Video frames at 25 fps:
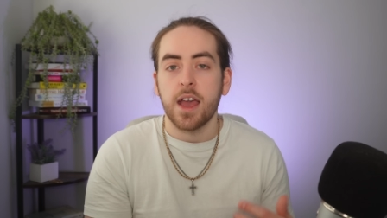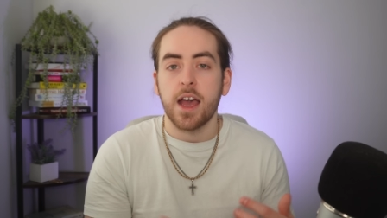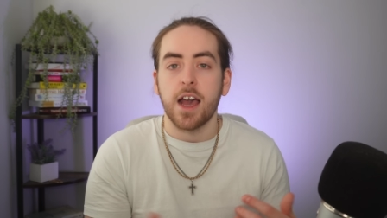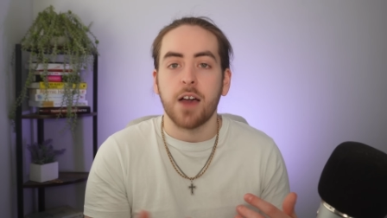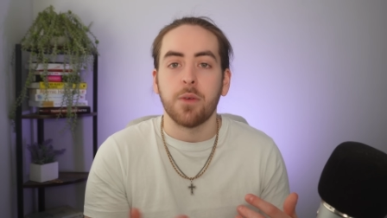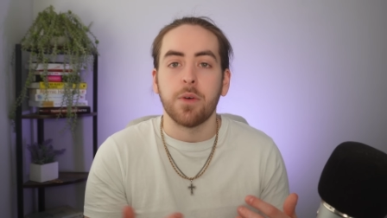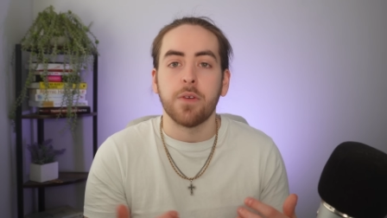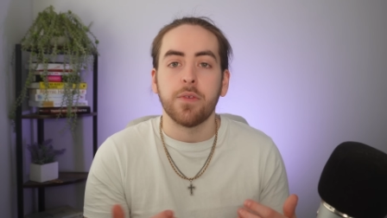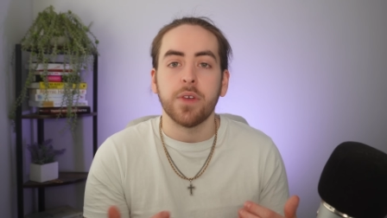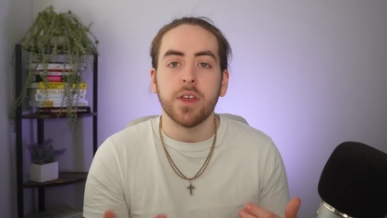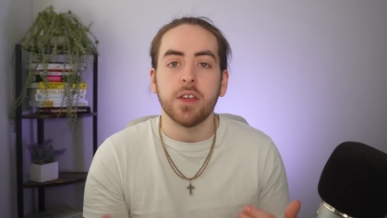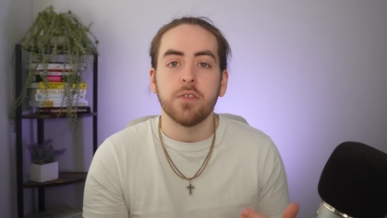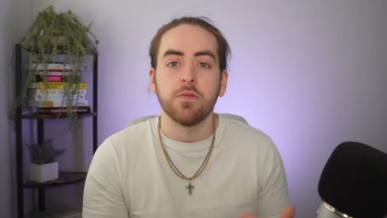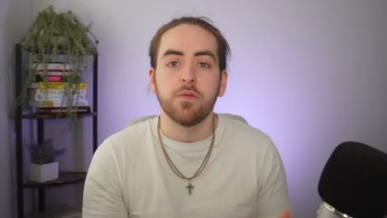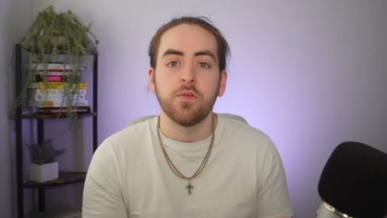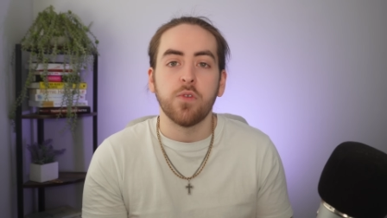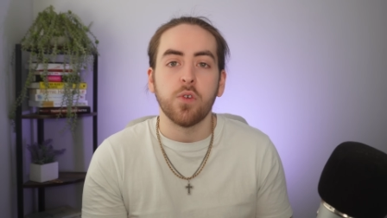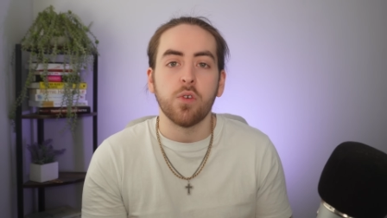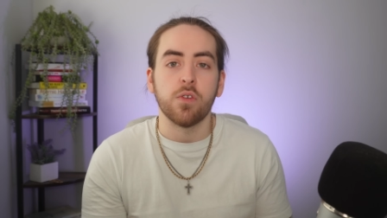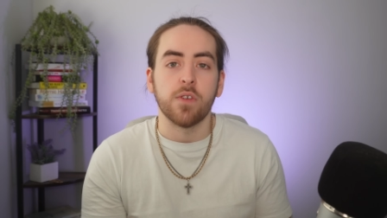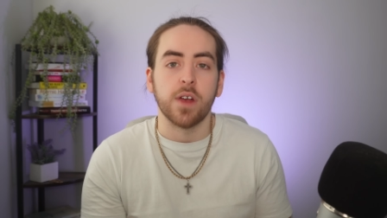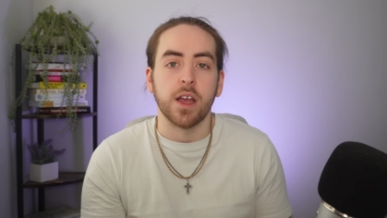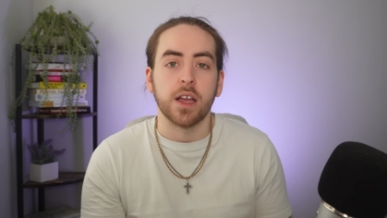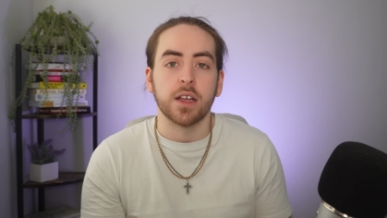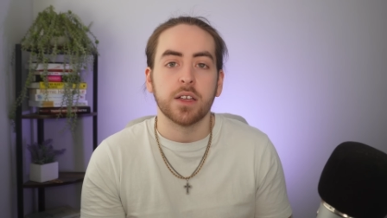However, in
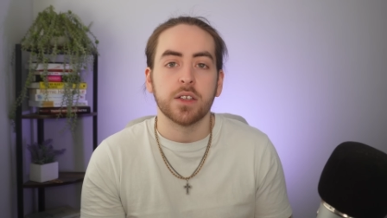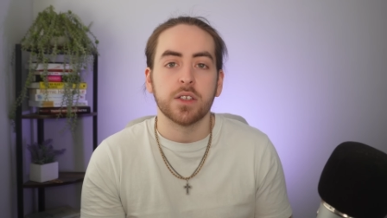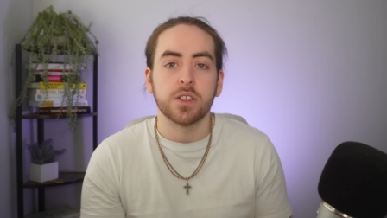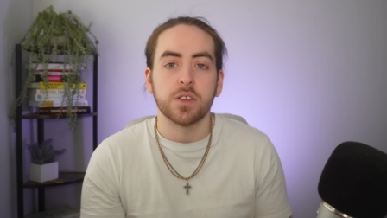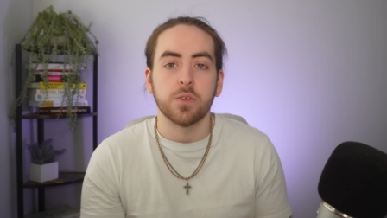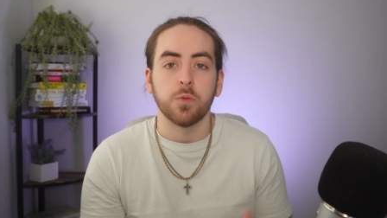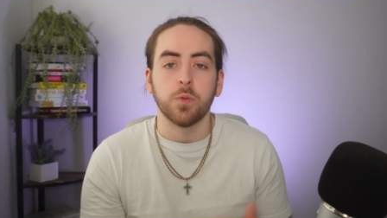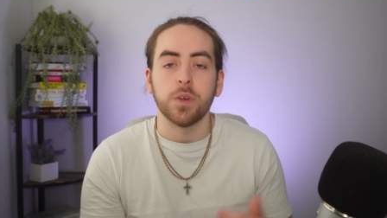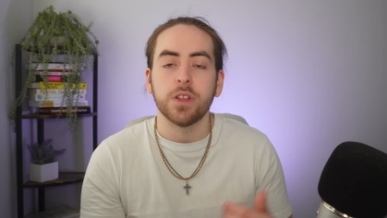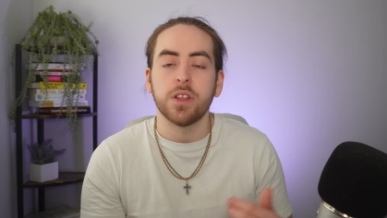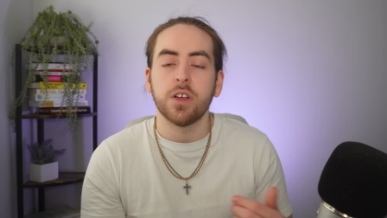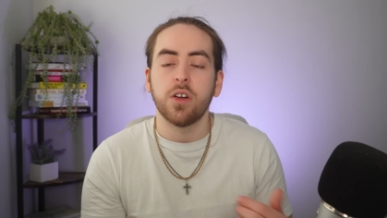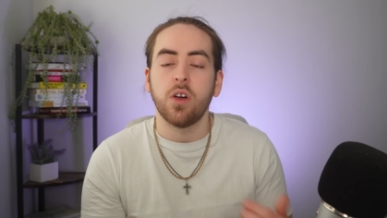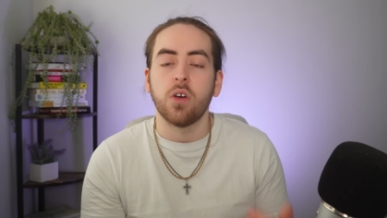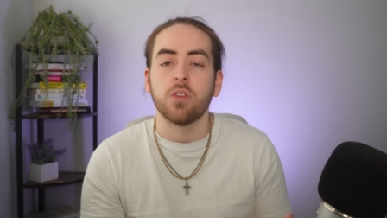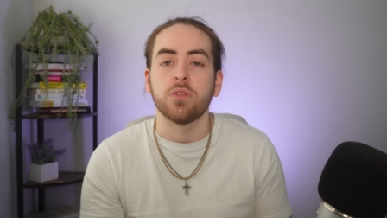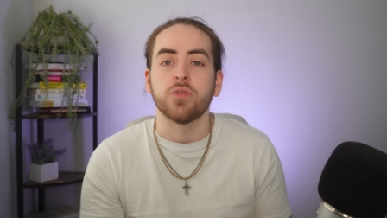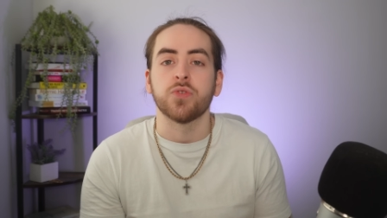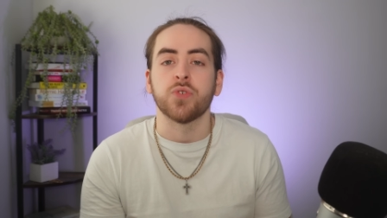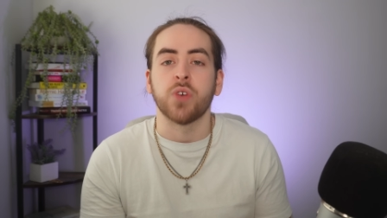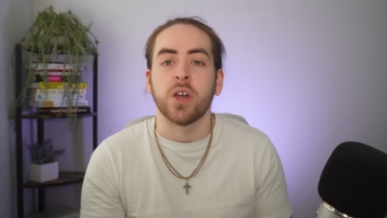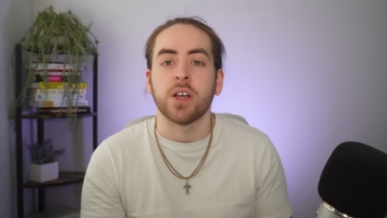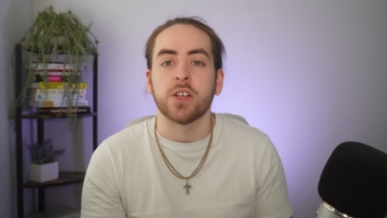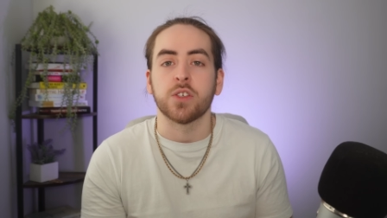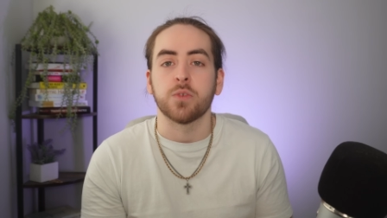Forex, with the
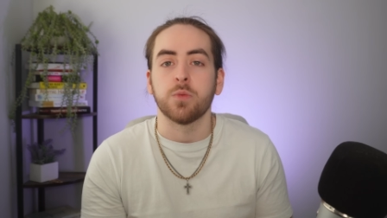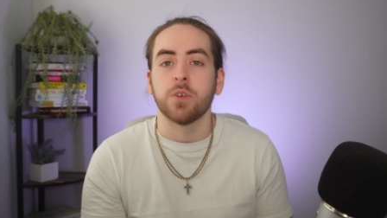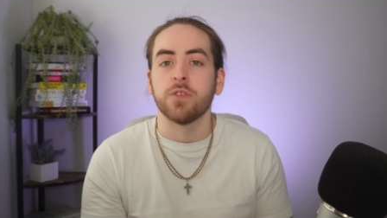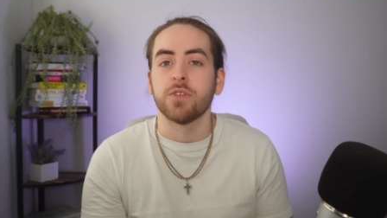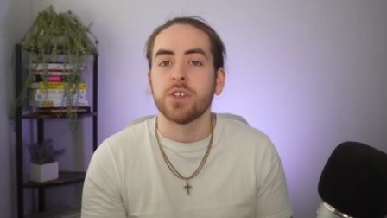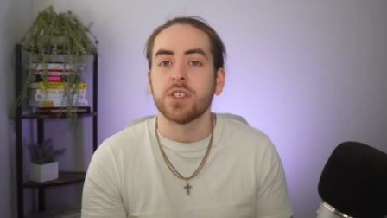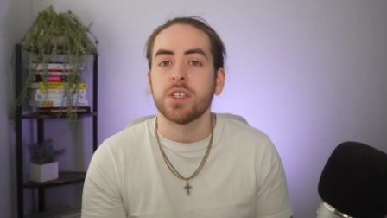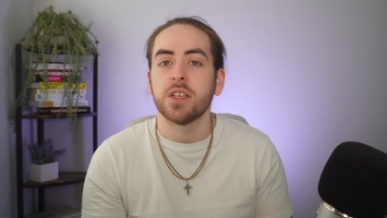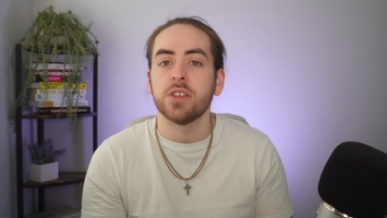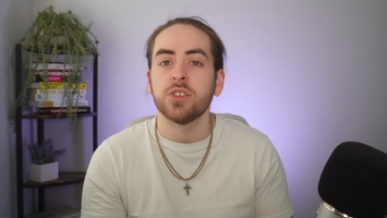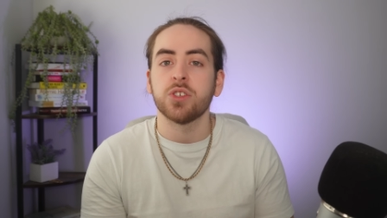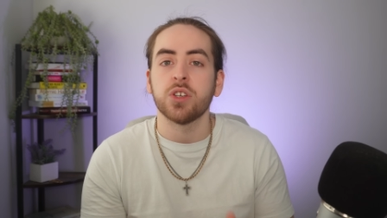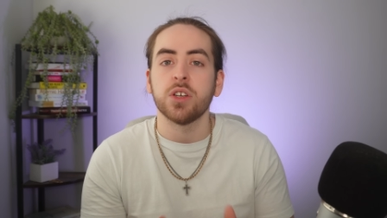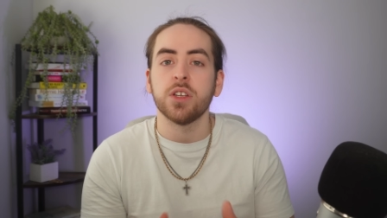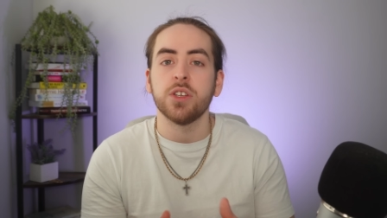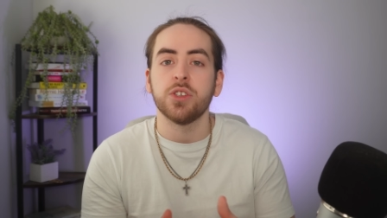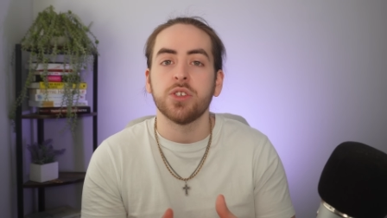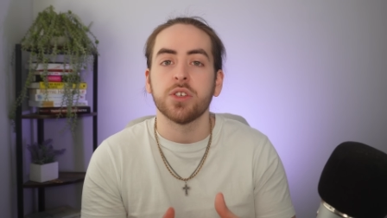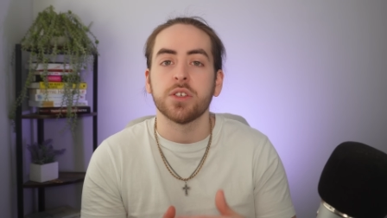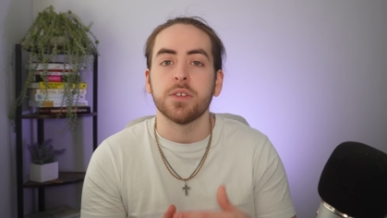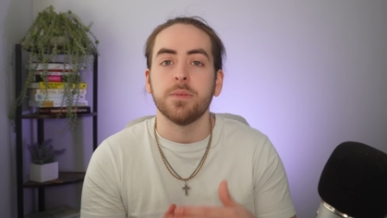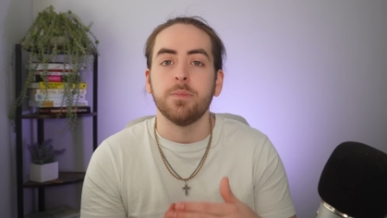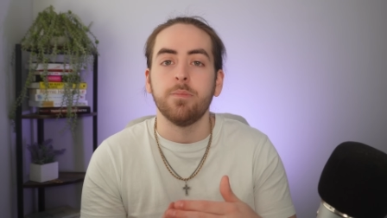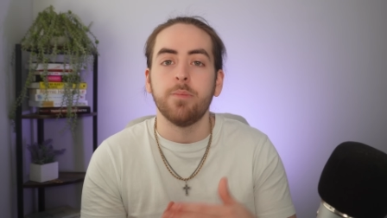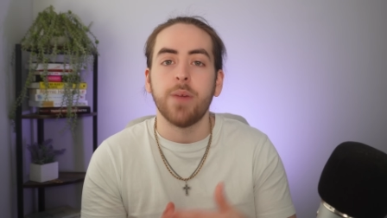contracts, we're essentially
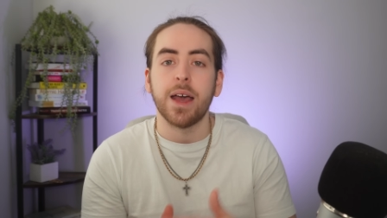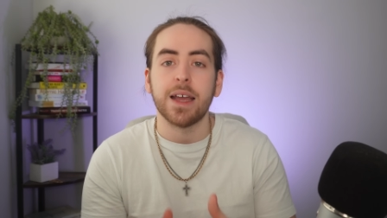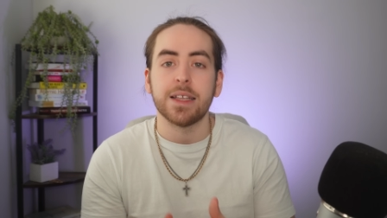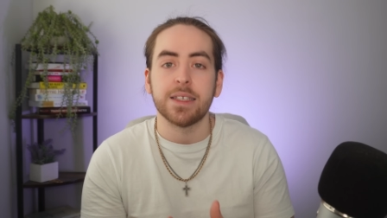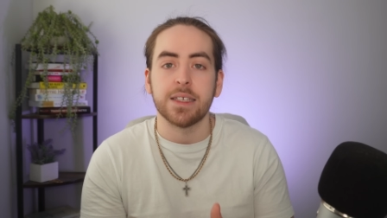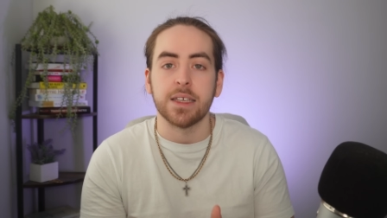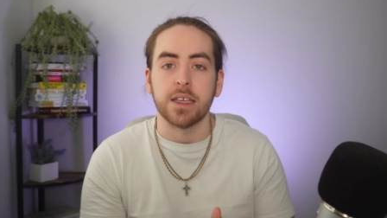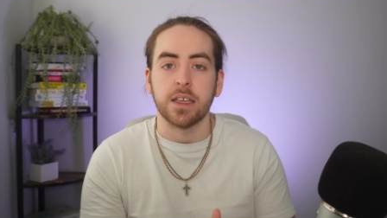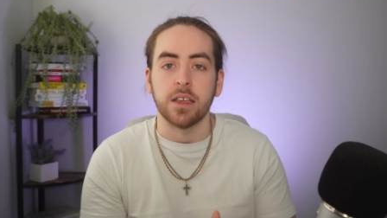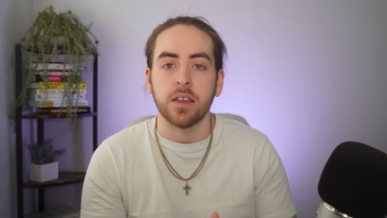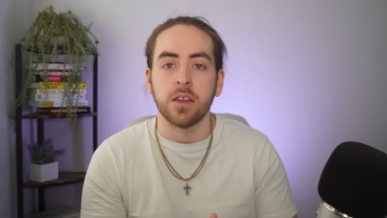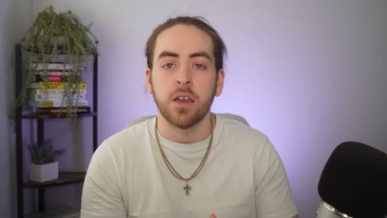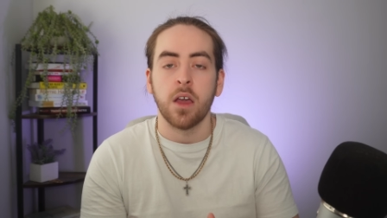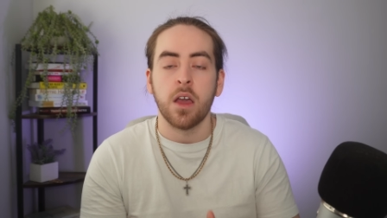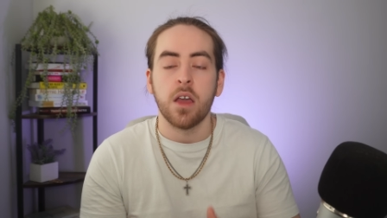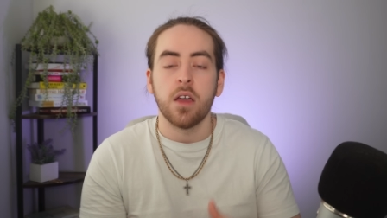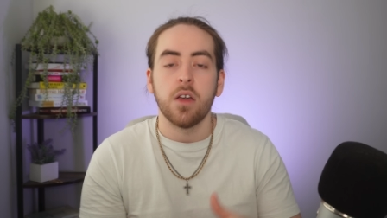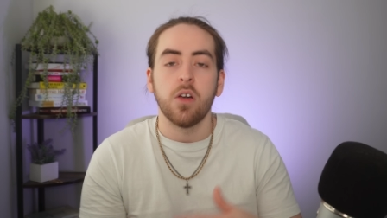just betting